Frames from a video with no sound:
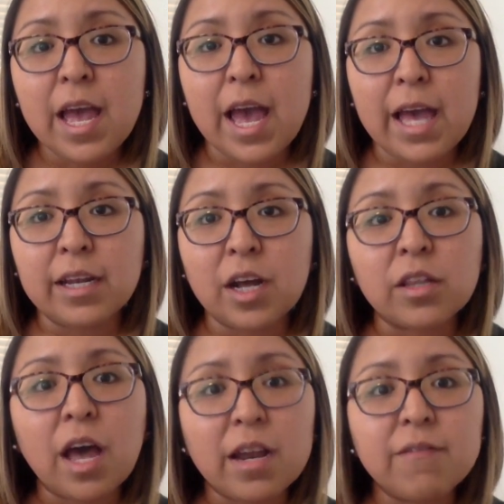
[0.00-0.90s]
and a
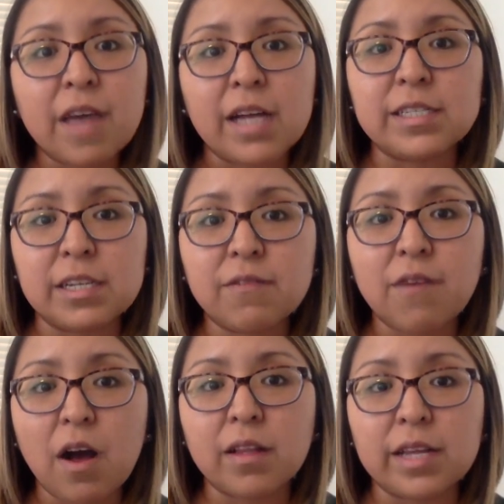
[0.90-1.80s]
lot of that did
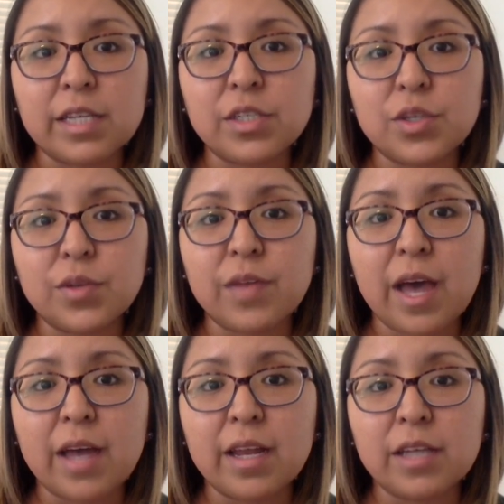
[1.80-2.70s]
fall into that.